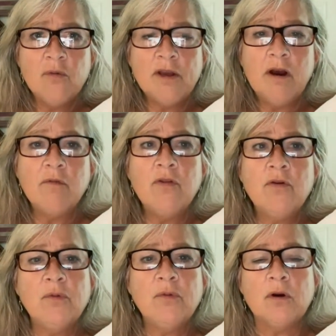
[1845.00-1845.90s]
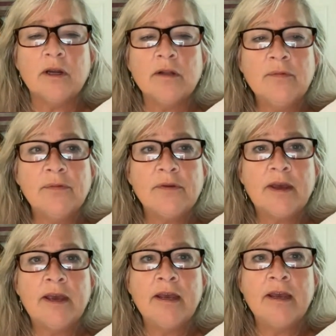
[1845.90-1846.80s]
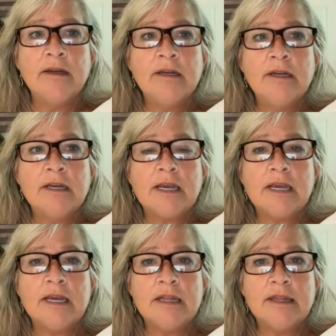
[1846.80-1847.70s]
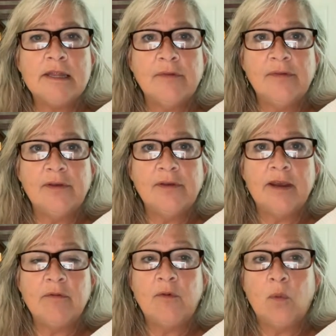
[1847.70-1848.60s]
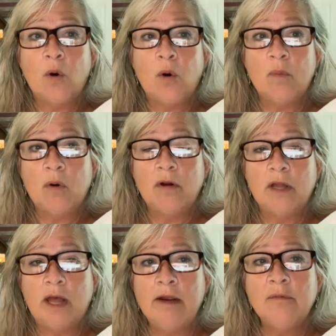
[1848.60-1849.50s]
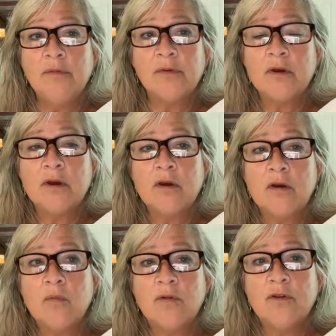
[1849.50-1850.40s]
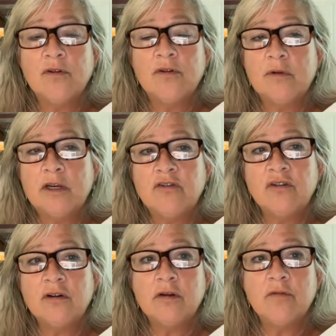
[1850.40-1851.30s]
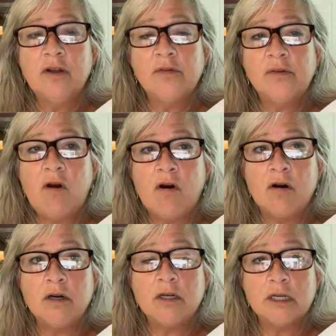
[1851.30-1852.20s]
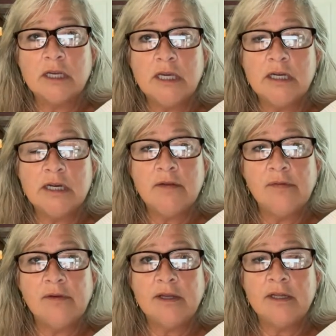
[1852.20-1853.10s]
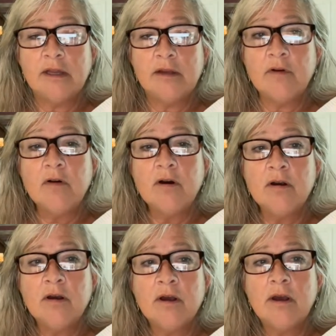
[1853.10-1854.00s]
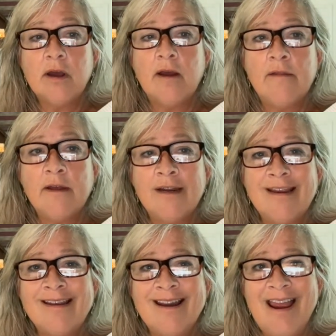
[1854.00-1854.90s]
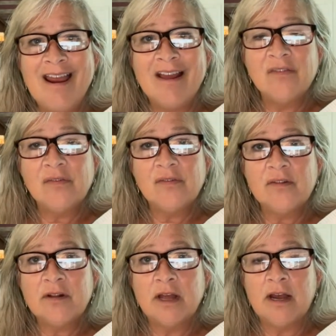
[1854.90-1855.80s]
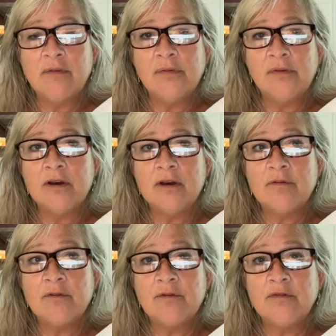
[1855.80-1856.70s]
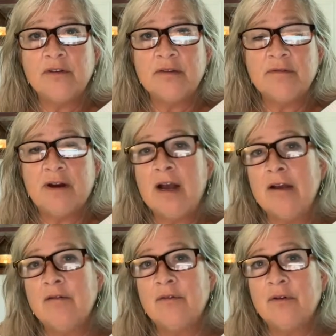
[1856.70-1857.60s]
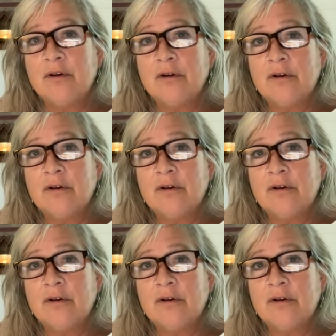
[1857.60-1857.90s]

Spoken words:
to recover those organs, and he then saved 4 more lives with the donation of his heart, kidneys, and liver. And then he enhanced the lives of 55